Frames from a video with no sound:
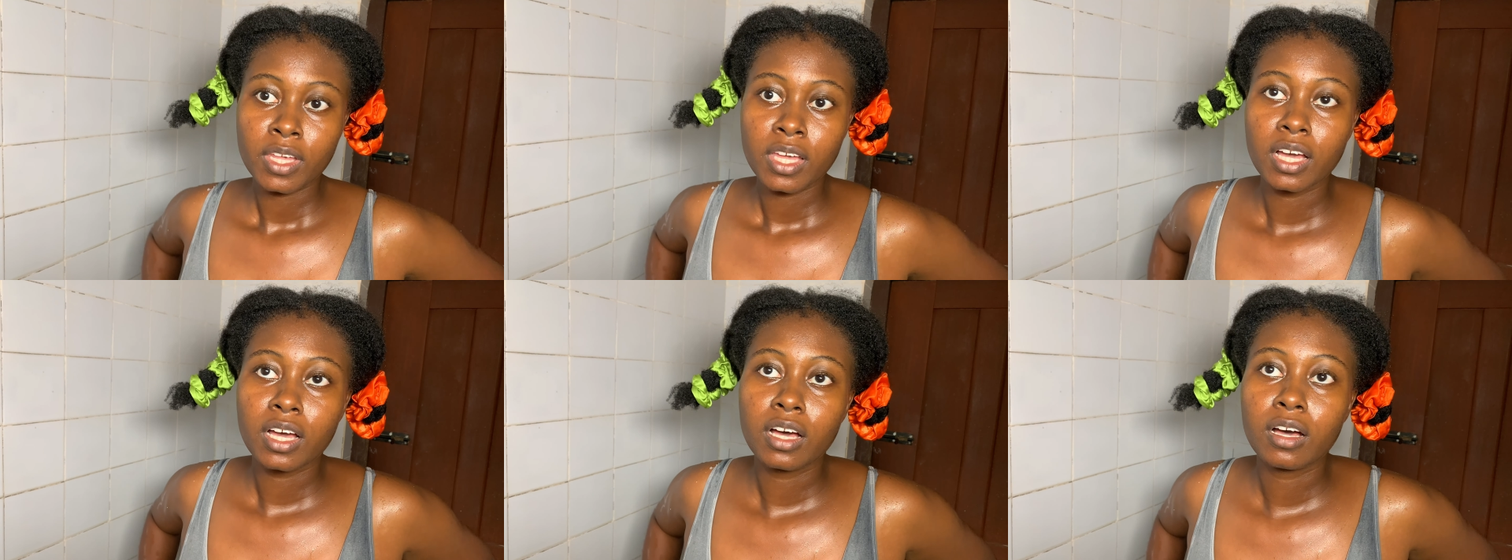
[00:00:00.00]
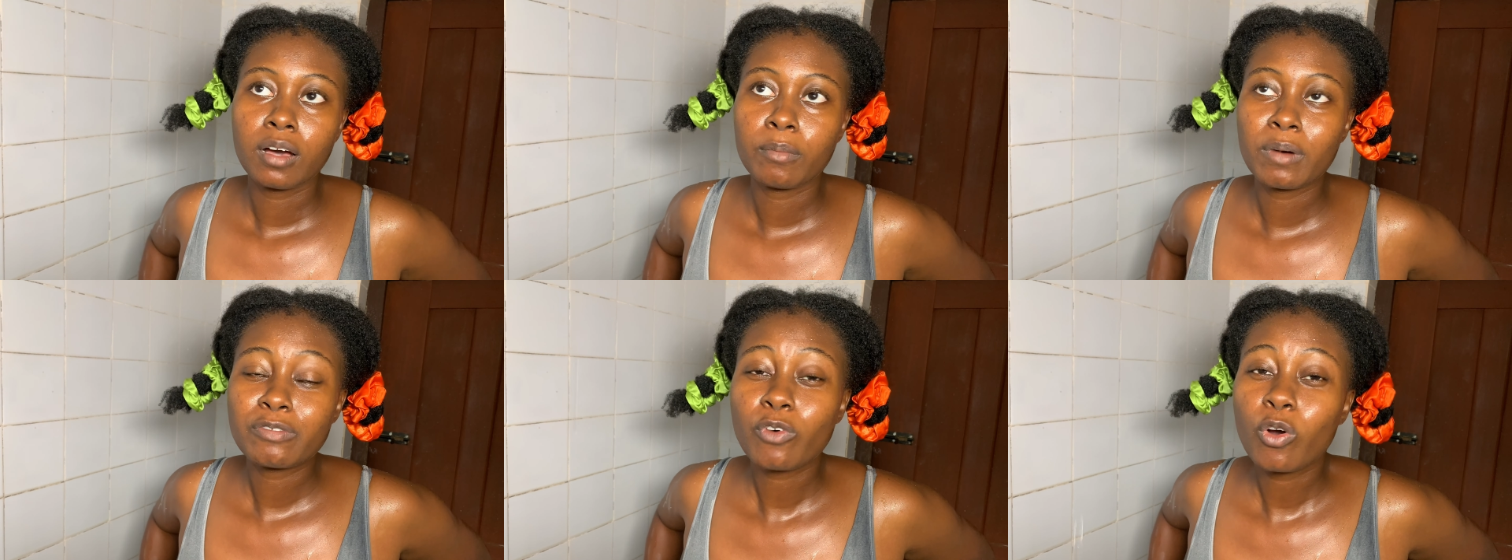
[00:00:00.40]

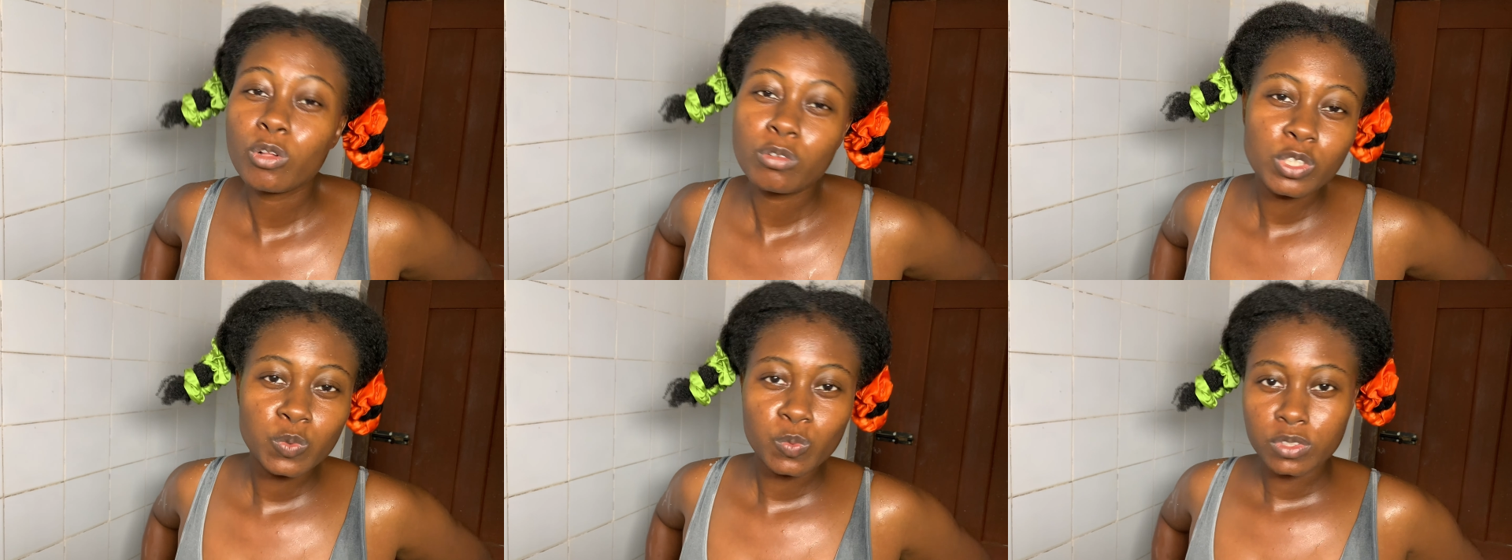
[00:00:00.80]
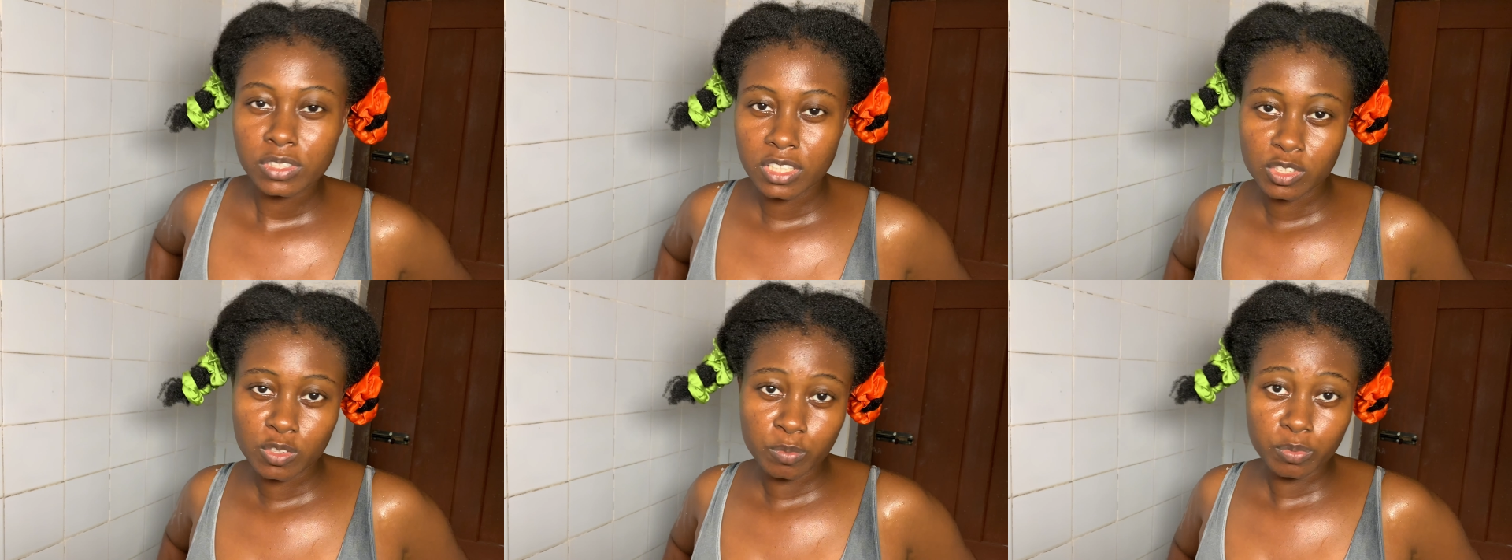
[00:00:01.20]
I've always wanted
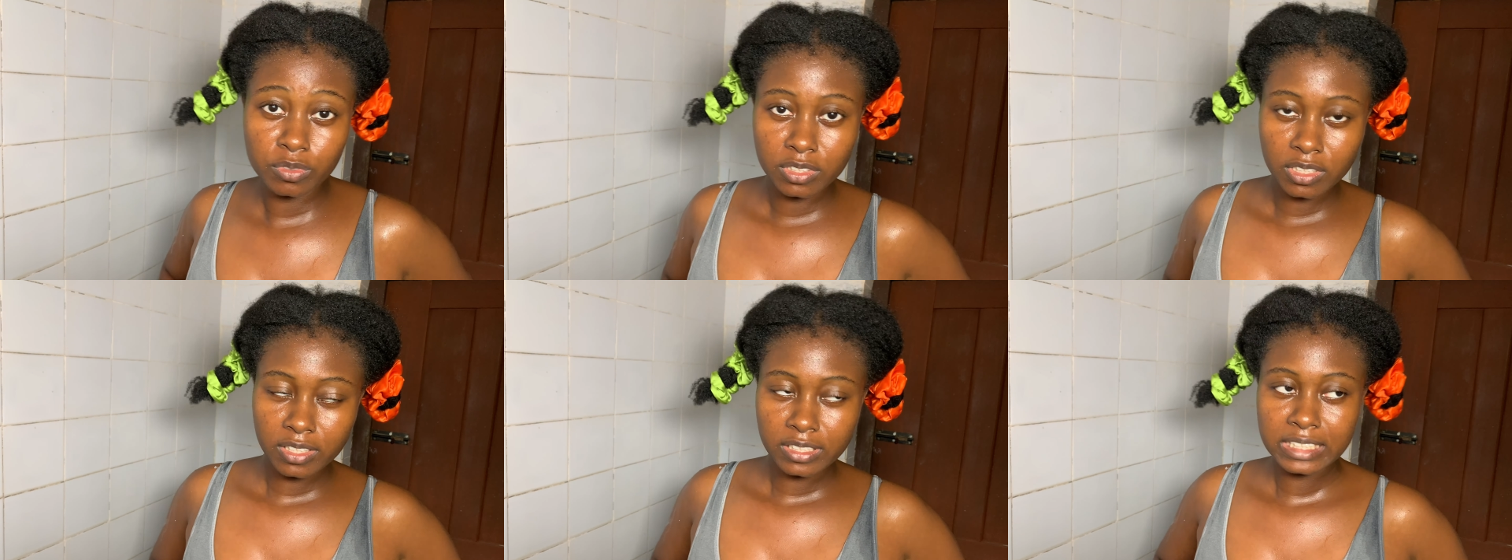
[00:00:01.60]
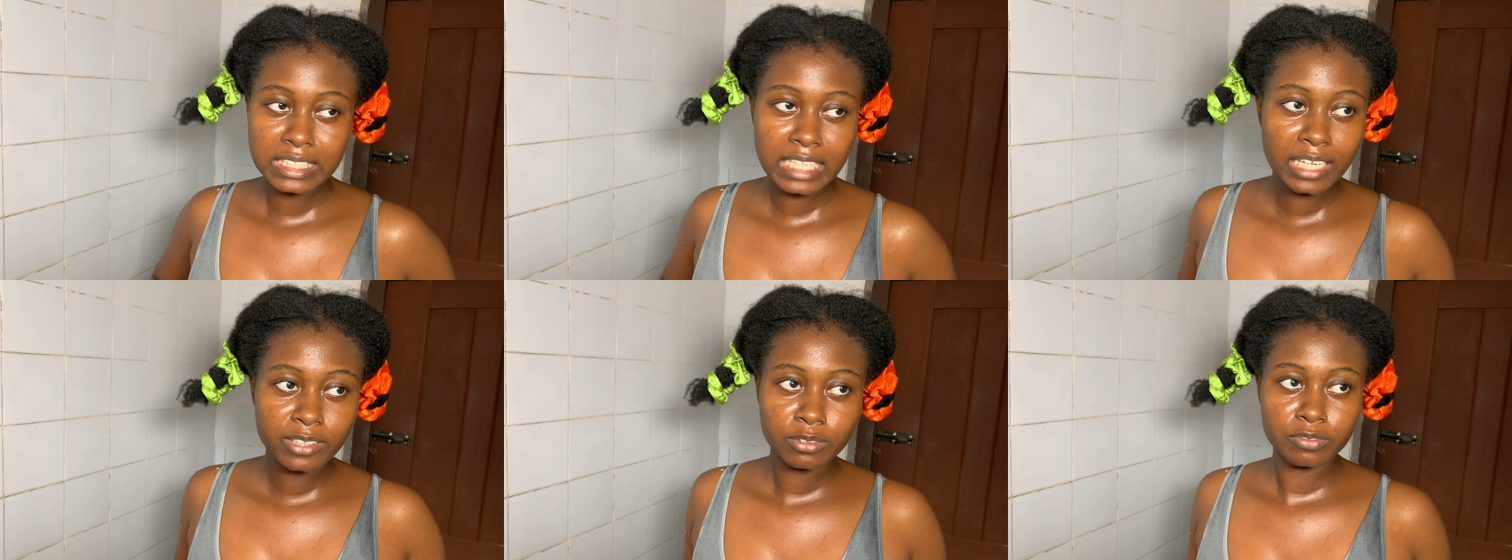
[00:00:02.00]
to put on this
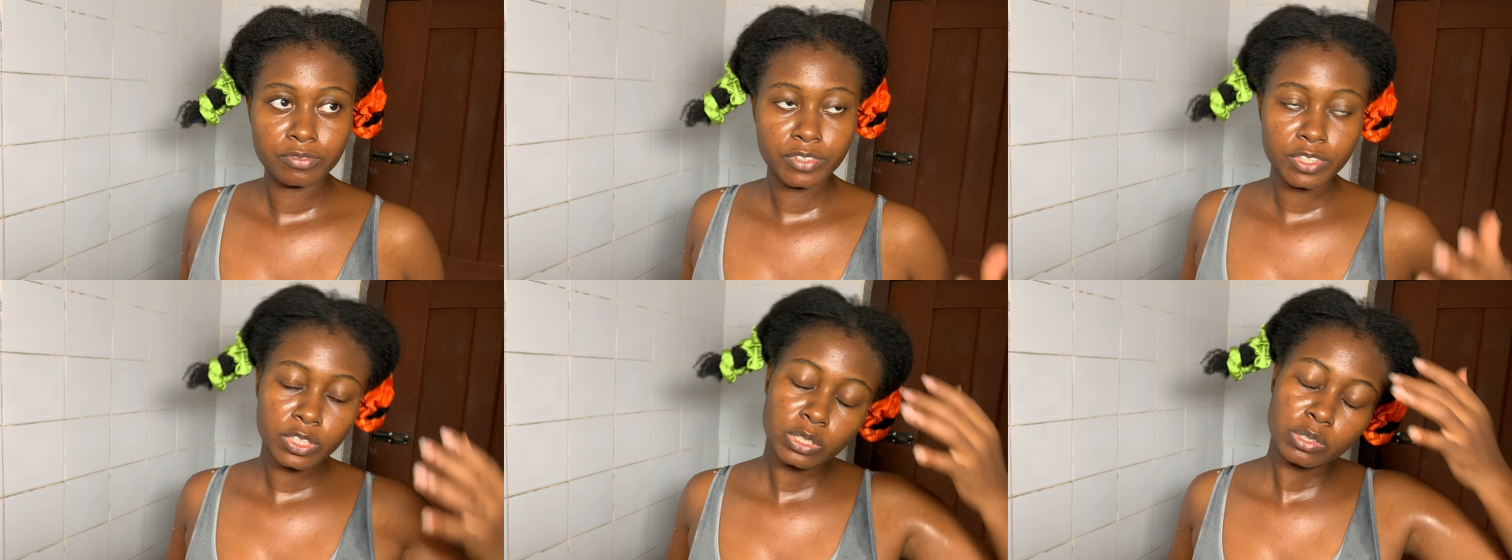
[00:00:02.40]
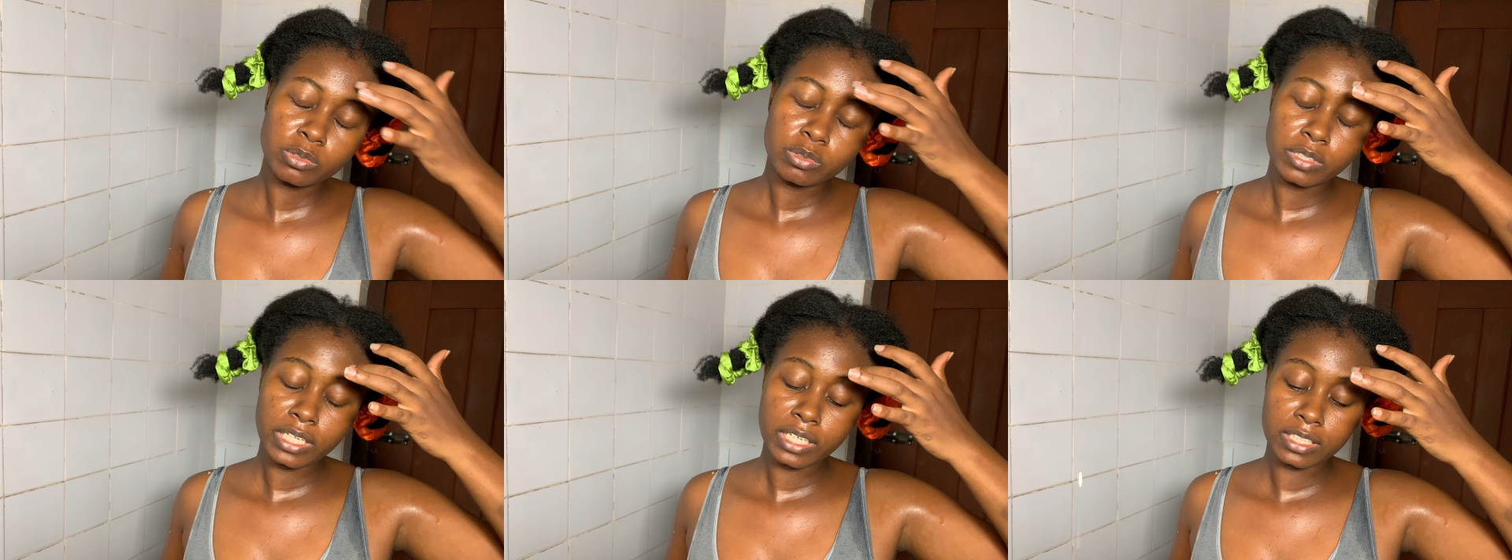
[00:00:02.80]
kind of
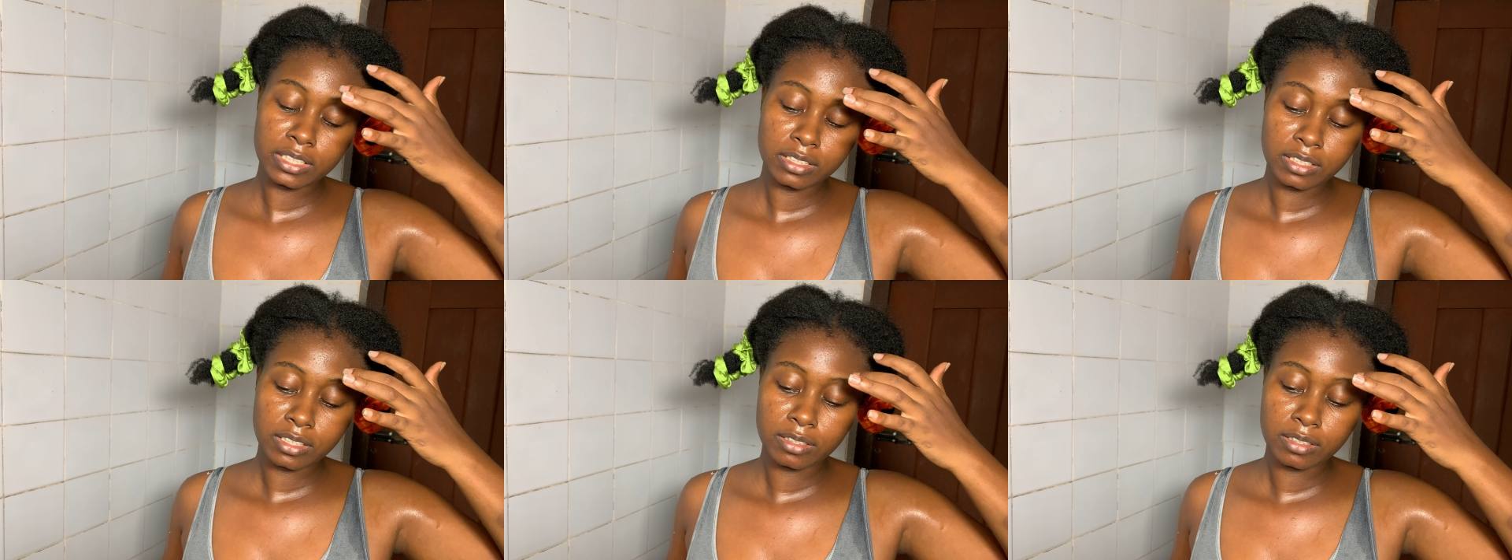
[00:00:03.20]
video, and